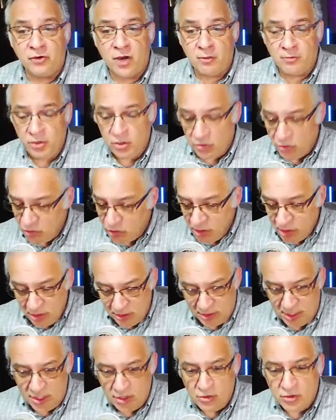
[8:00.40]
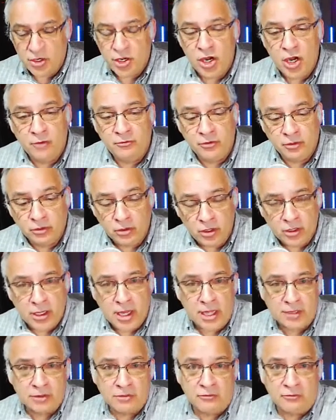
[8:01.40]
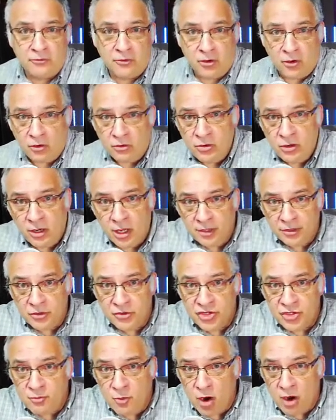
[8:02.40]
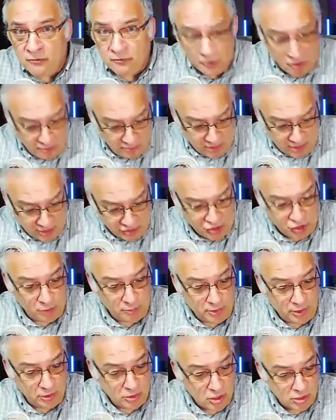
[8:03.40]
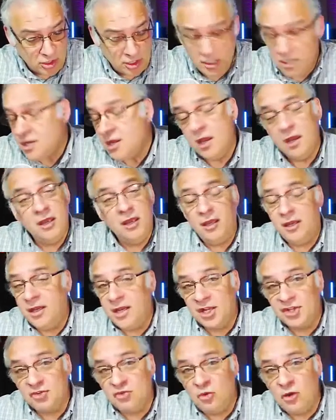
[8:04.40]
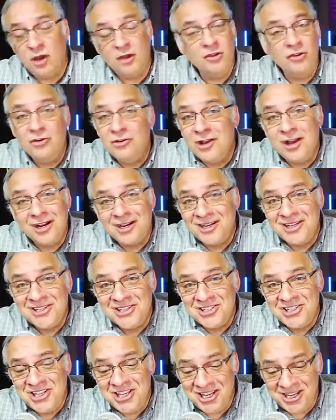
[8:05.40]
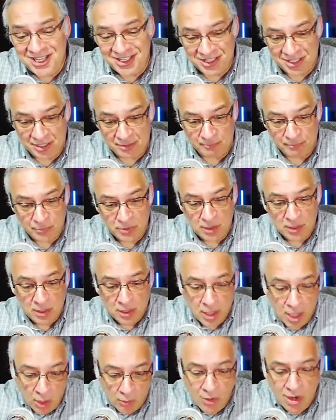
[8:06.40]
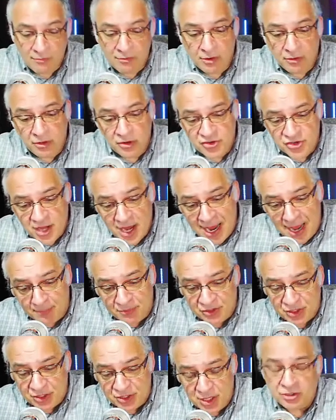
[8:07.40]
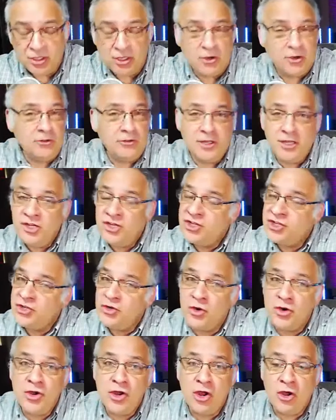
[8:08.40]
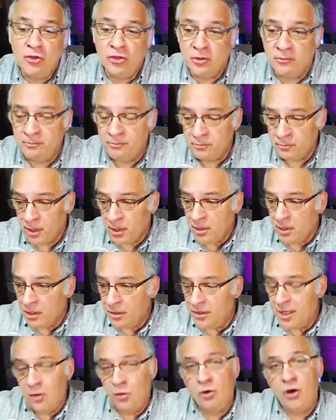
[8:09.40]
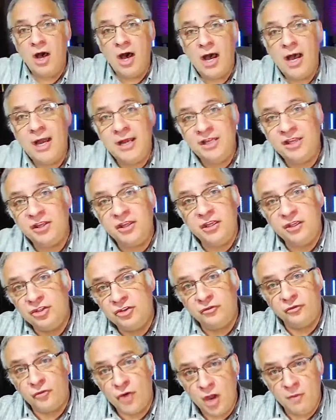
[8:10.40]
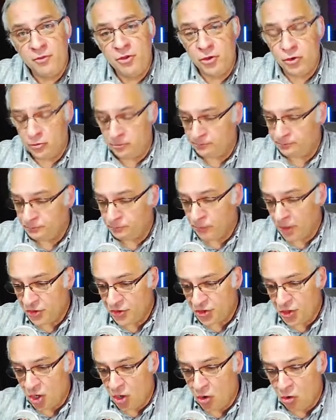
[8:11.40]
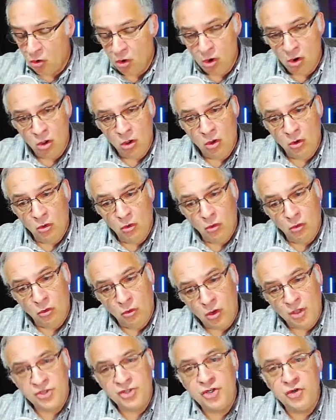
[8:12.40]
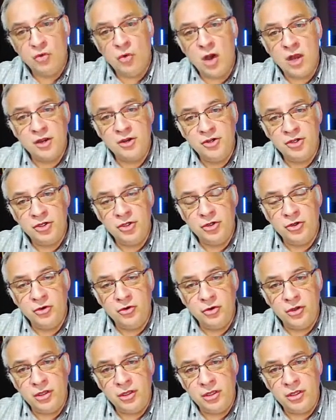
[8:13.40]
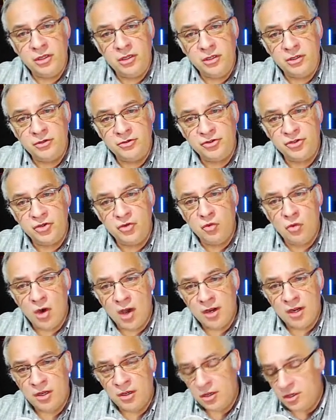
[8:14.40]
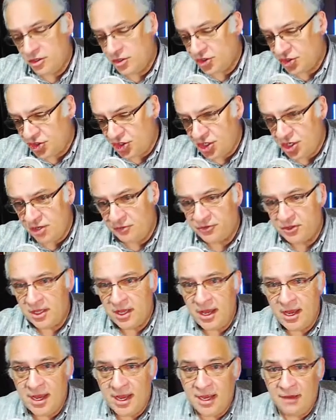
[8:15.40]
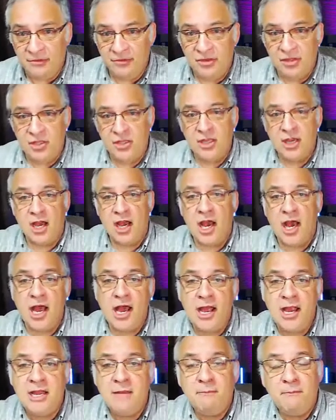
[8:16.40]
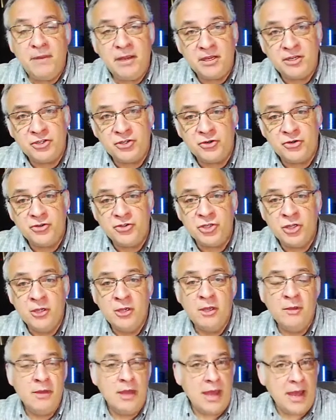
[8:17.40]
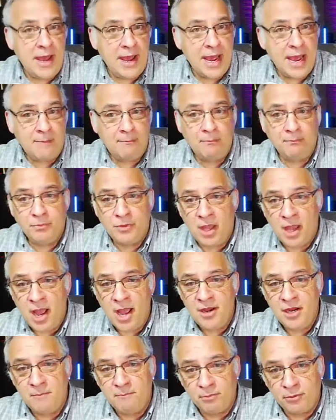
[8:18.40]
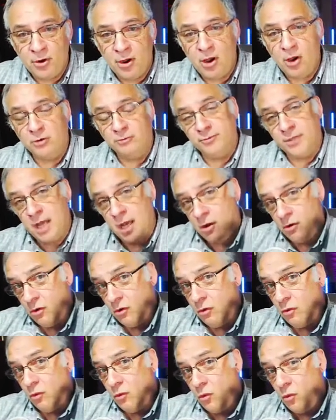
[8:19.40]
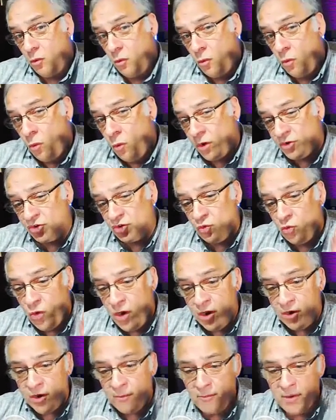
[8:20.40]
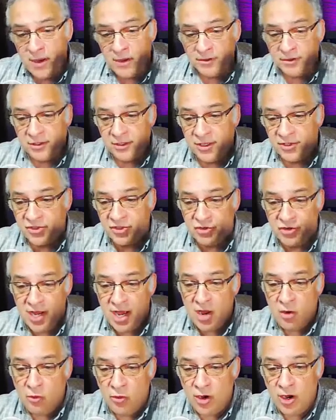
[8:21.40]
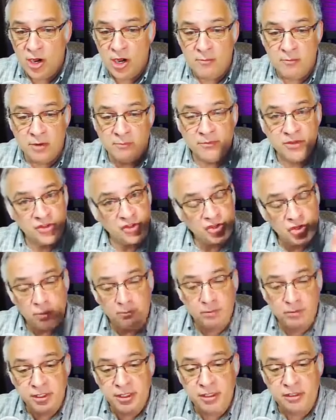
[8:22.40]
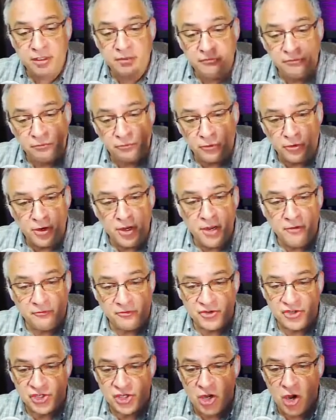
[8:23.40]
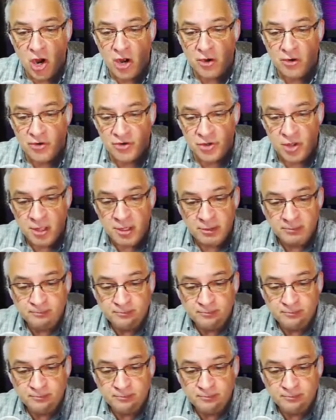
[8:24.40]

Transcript: from you. They don't care if you look at the phone, at their smartphone, because you'll be looking, and guess what? You're not going to see anything. However, there's apps out there, and they sure know them, that will hide things from you. So what you want to do is you want to see if they have the Hide Pictures app, Hide It Pro. Now, what's weird about this, or not weird, but this is completely free for starters.